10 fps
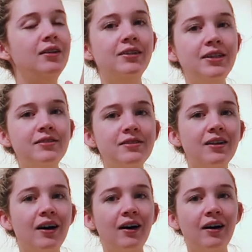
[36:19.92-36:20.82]

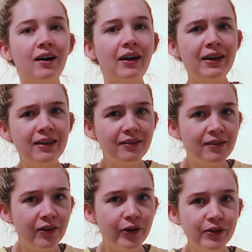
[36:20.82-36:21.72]
This is
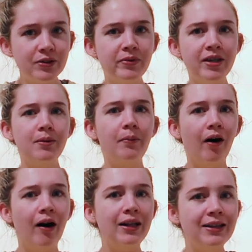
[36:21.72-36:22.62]
going to be the
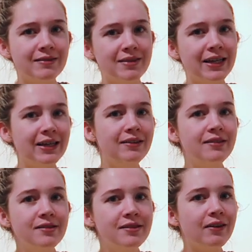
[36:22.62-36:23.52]
behind the
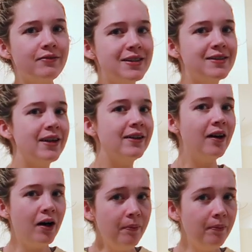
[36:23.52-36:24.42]
scenes of the
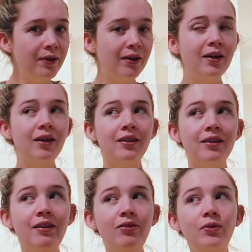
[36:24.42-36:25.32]
setup.
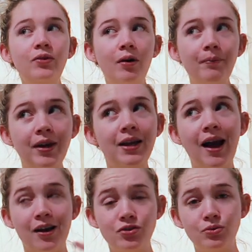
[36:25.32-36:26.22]
This will not be an
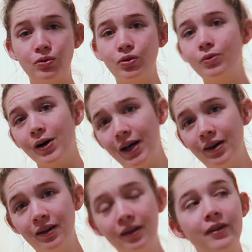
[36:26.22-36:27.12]
actual tour.
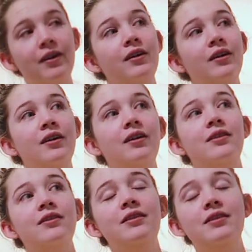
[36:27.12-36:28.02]

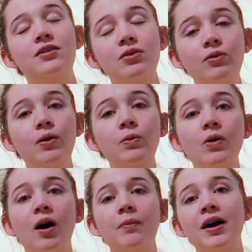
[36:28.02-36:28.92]
Tour will
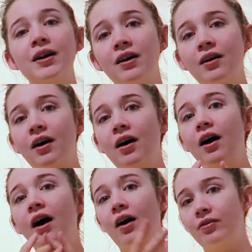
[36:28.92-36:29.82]
come out
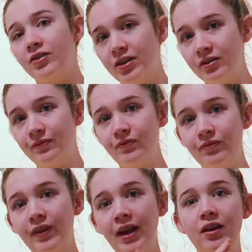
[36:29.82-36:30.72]
after.
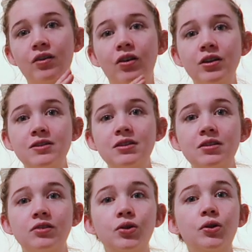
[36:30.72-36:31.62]
And
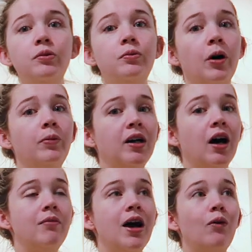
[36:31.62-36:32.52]
honestly, the tour will probably
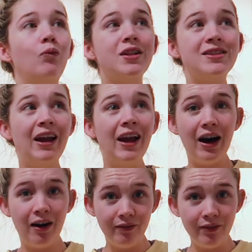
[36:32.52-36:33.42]
come out once I
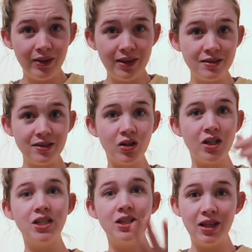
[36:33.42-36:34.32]
have this
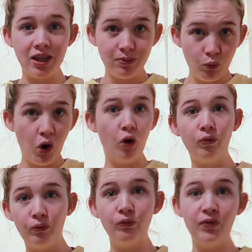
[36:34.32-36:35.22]
scrunchy
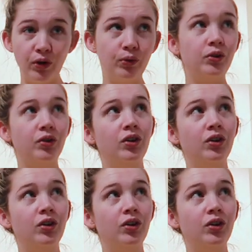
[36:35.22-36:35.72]
wall filled,